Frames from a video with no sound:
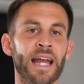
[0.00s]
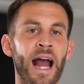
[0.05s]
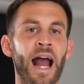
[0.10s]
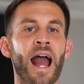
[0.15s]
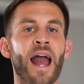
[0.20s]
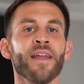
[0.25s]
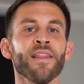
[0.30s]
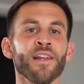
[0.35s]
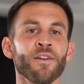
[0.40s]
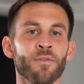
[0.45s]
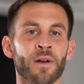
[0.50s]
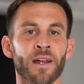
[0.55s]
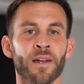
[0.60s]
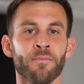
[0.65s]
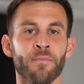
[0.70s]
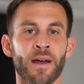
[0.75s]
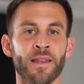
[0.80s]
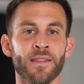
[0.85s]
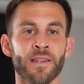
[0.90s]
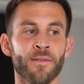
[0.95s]
highly
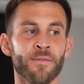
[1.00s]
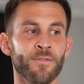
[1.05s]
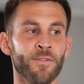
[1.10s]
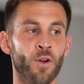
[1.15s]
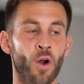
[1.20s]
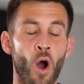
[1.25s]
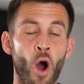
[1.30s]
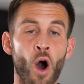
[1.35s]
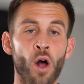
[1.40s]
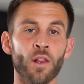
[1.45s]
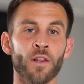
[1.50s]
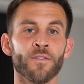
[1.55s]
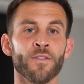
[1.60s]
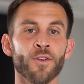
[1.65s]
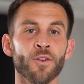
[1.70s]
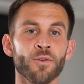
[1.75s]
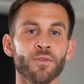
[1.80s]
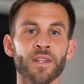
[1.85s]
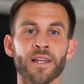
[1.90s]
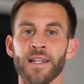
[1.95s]
recommend them for all of
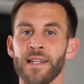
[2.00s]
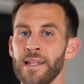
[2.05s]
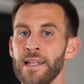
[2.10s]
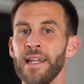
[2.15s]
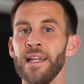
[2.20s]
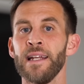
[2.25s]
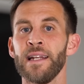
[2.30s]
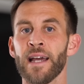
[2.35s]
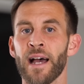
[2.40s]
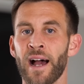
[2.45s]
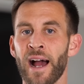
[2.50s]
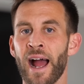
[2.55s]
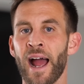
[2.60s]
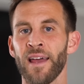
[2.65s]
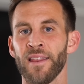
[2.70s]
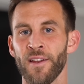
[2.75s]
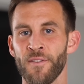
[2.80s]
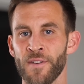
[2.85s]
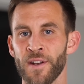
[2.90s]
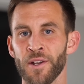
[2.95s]
you that need a
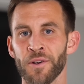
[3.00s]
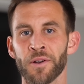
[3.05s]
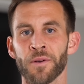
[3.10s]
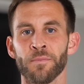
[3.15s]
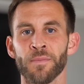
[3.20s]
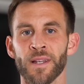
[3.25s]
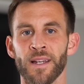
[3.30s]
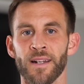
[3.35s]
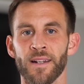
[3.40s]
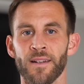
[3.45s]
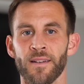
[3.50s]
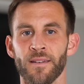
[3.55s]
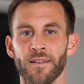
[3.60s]
highlight video completed.